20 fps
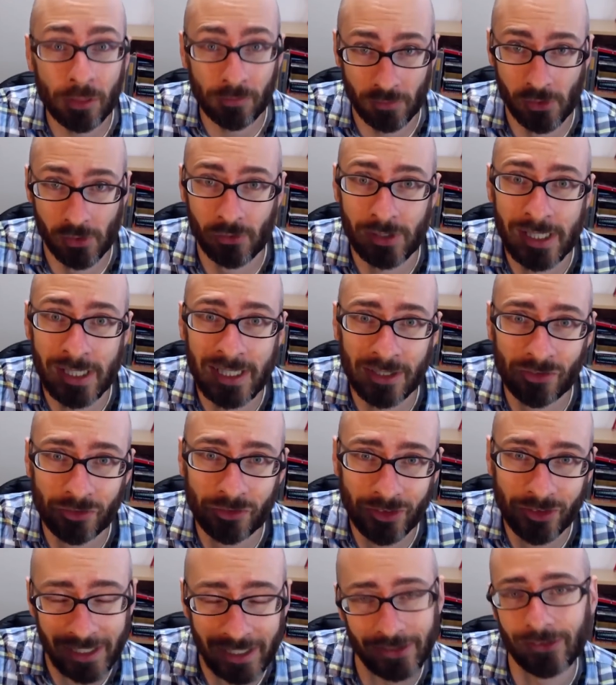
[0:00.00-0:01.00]
and thrown in
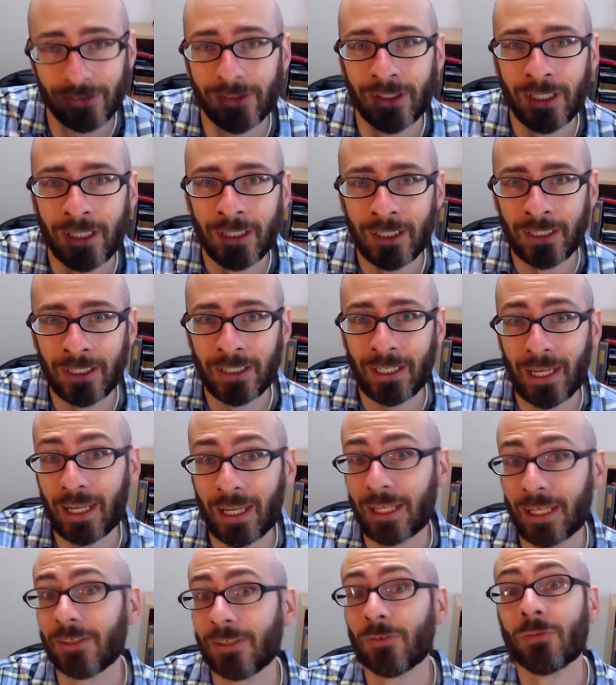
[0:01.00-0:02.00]
jail.
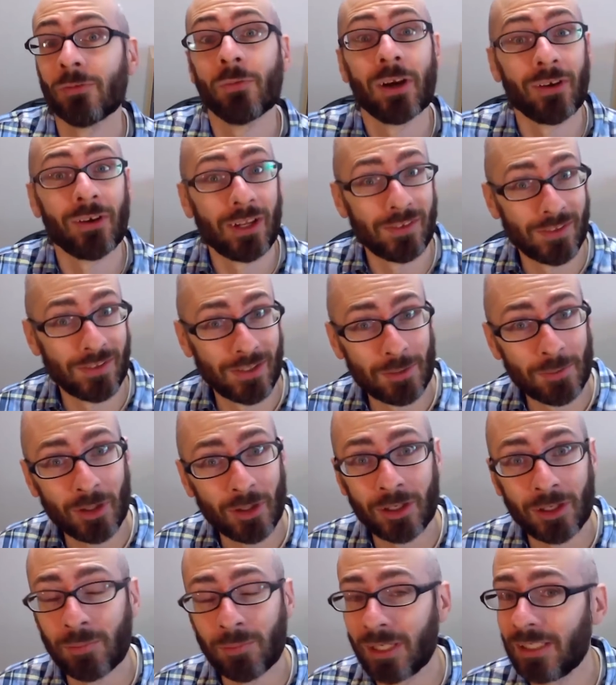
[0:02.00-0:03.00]
And whereas in the
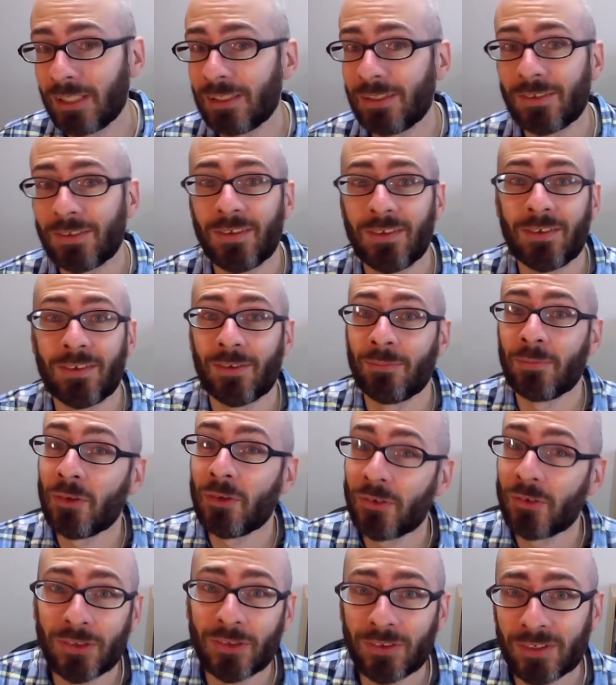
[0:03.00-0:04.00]
American banking system,
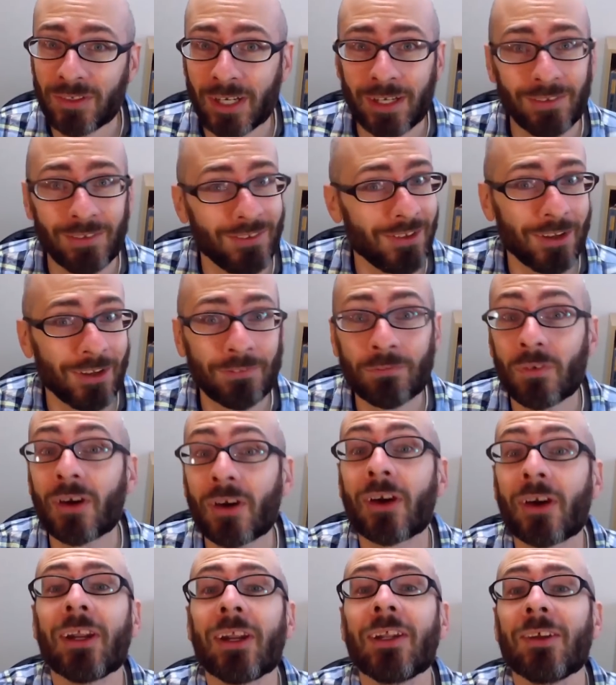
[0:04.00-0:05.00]
you do this kind of stuff,
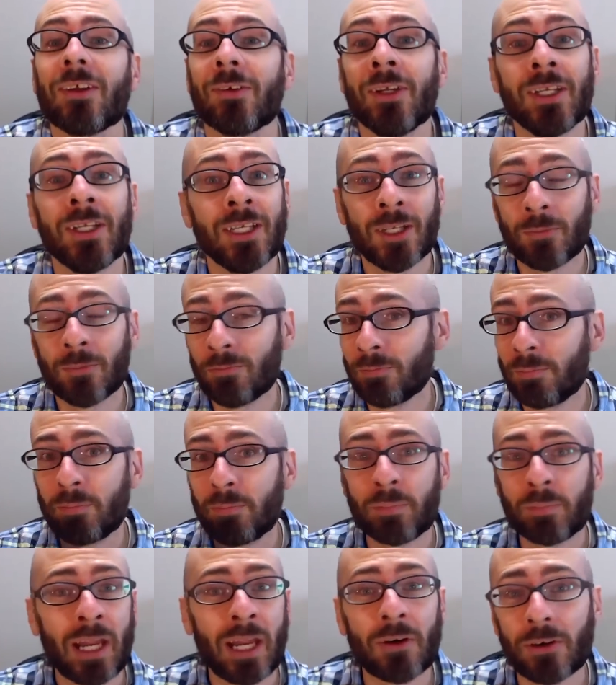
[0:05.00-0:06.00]
we're going to
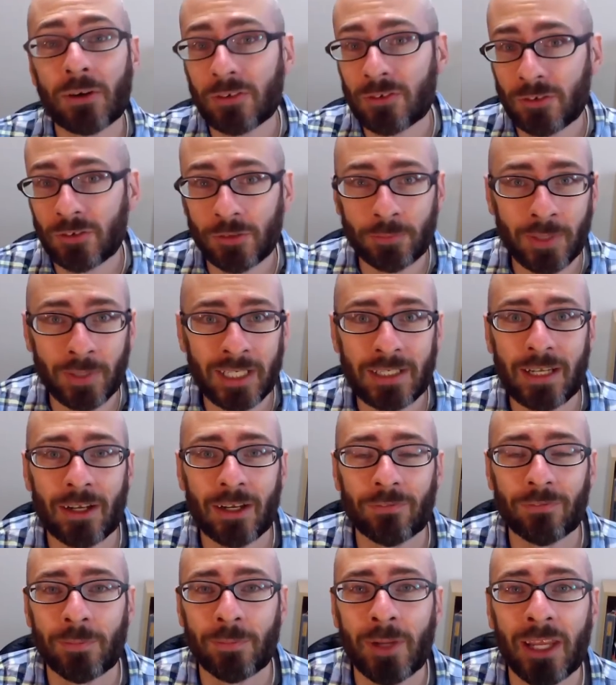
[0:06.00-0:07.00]
parachute money
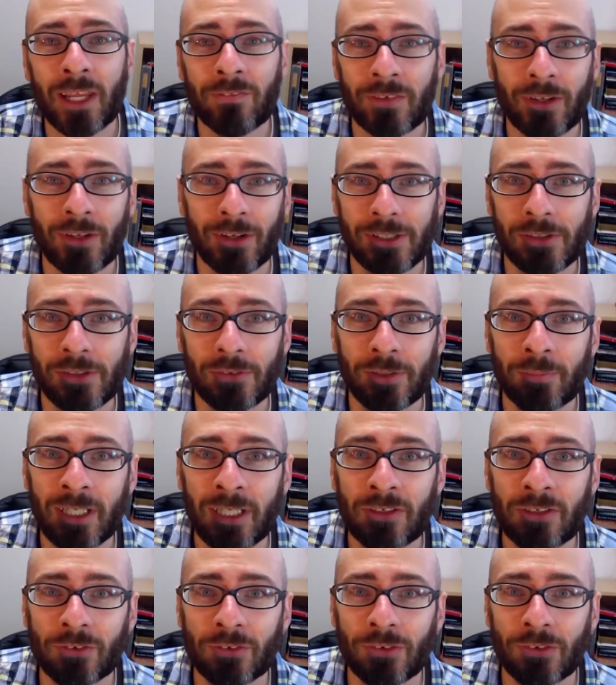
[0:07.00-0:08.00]
down from heaven on you and
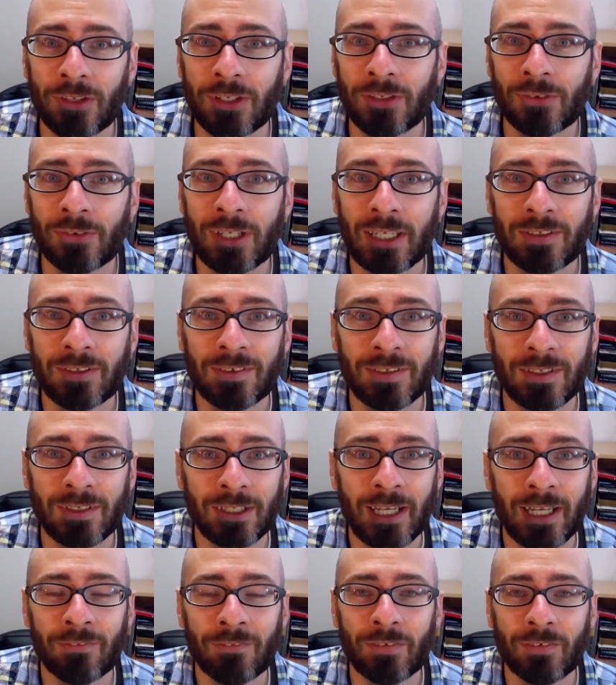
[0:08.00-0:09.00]
make sure that you get
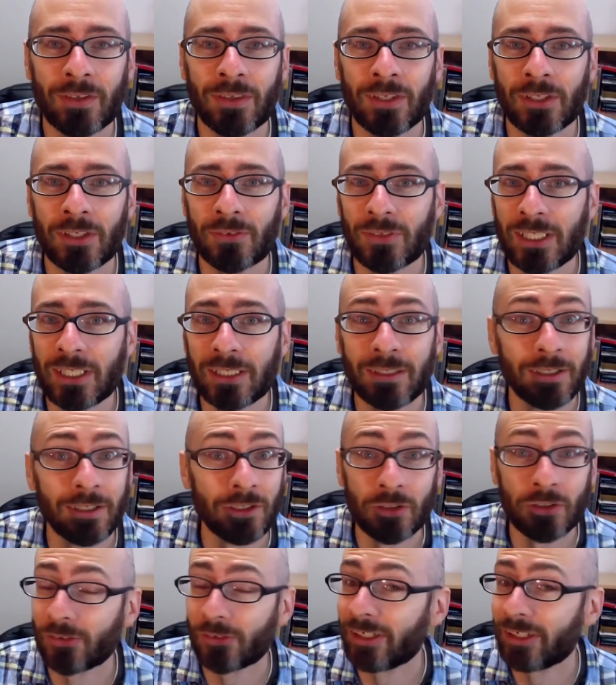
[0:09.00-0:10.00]
everything you need
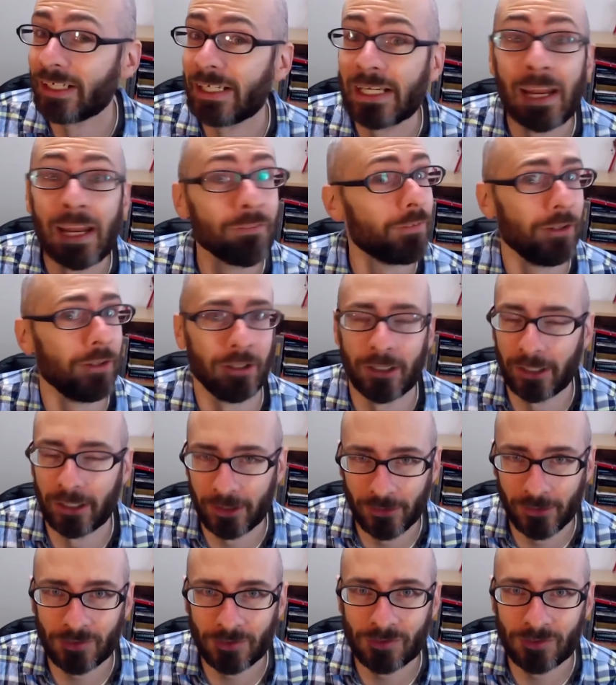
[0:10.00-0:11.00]
and you're never going
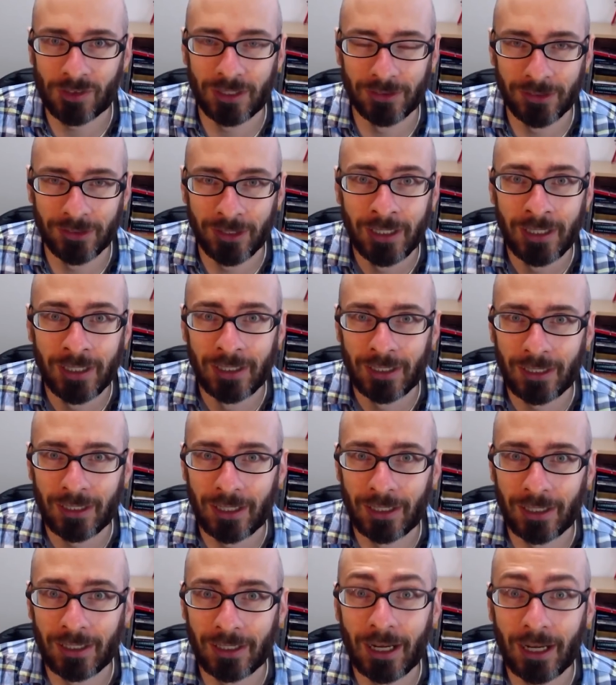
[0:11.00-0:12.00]
to go to jail.
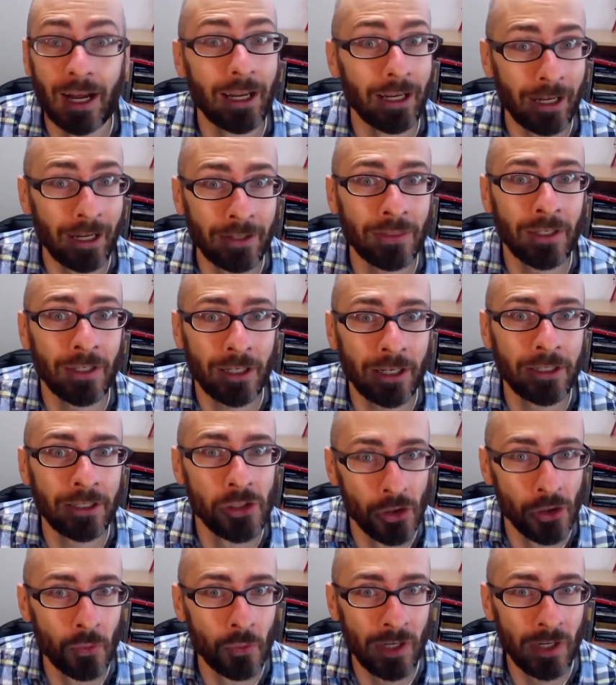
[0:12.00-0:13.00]
I think I
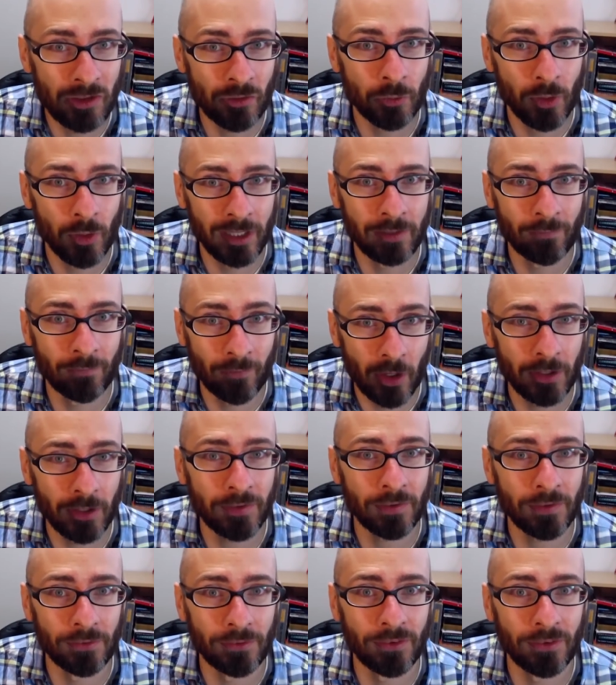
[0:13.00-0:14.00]
know which one
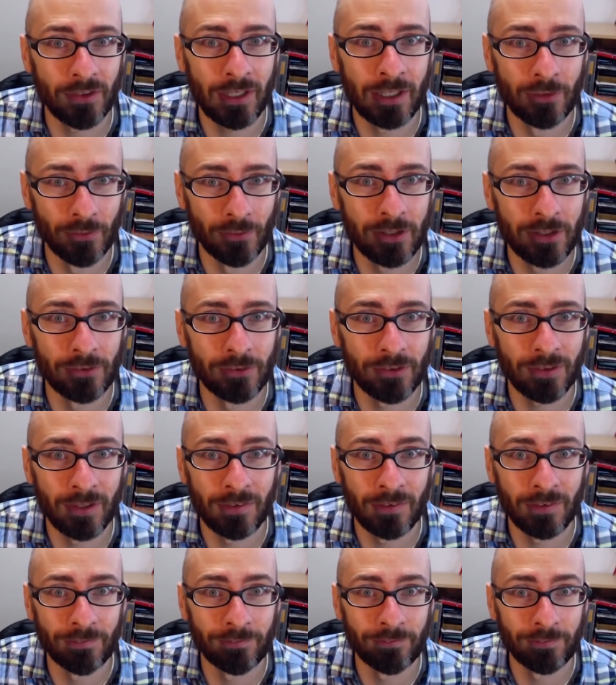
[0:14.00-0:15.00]
fosters a greater
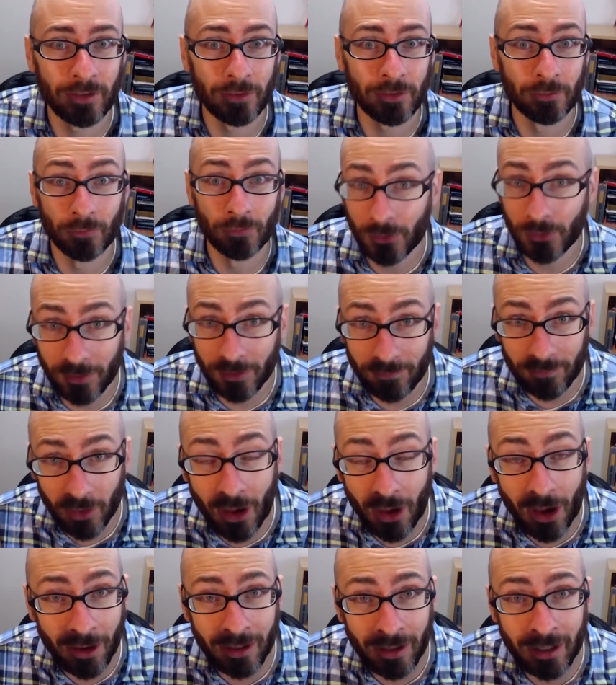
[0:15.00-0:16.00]
sense of rule of
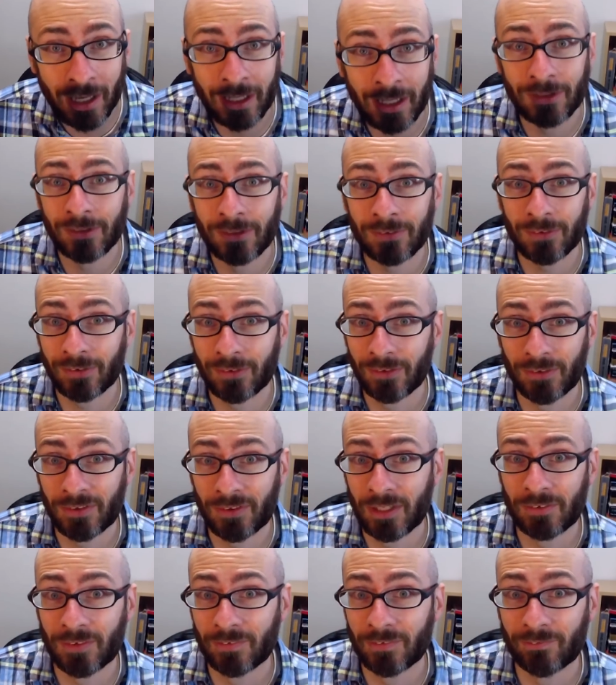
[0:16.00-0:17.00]
law and the
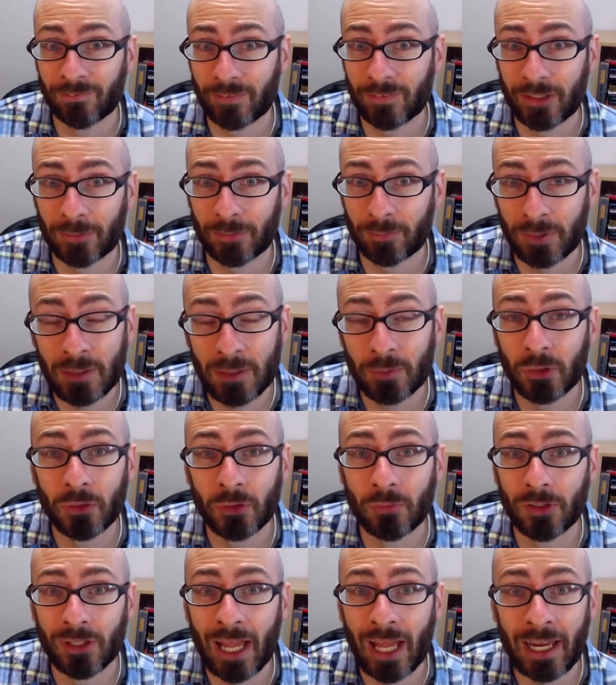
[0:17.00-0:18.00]
sense of people
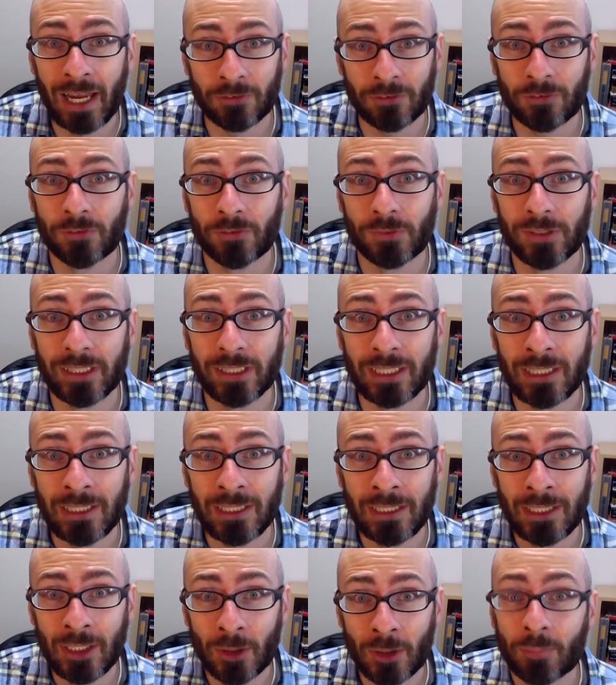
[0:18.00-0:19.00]
who will actually,
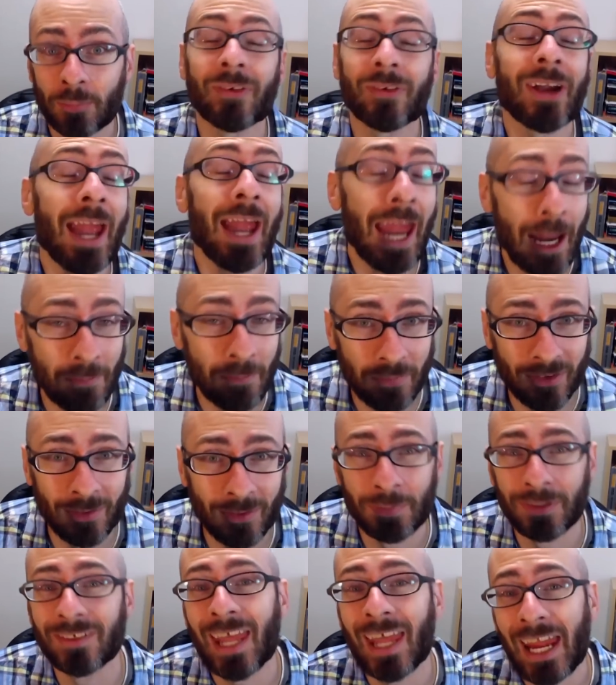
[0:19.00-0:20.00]

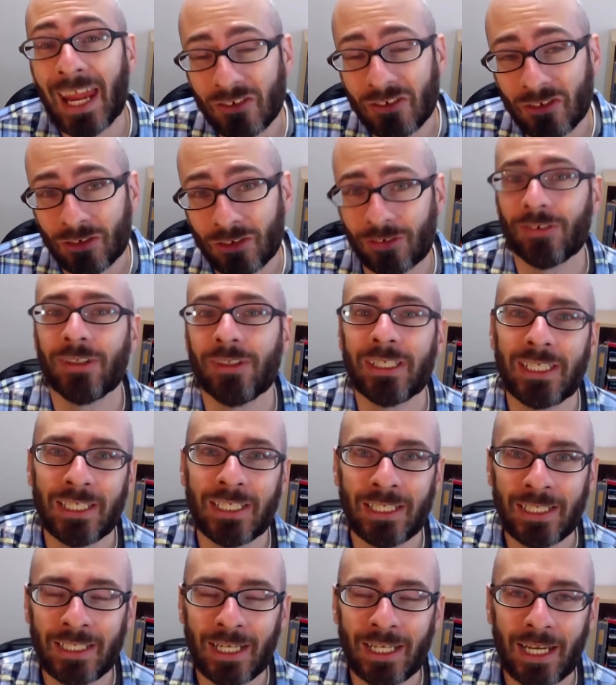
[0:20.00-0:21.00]

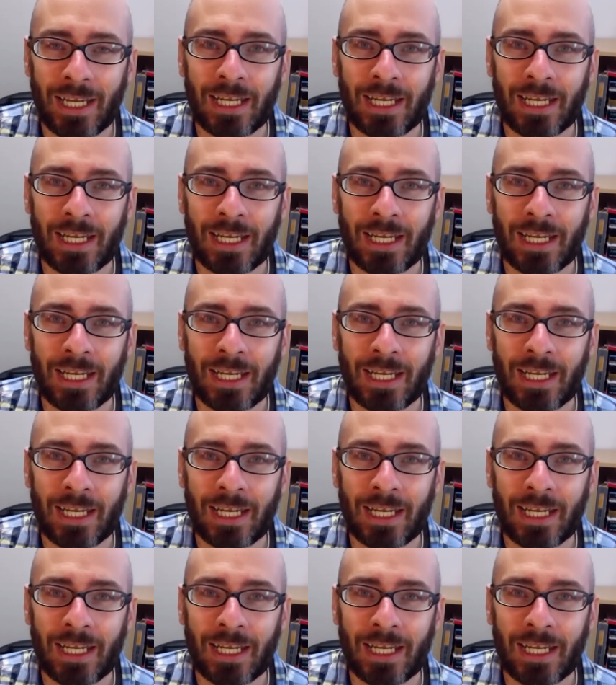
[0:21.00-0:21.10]
potentially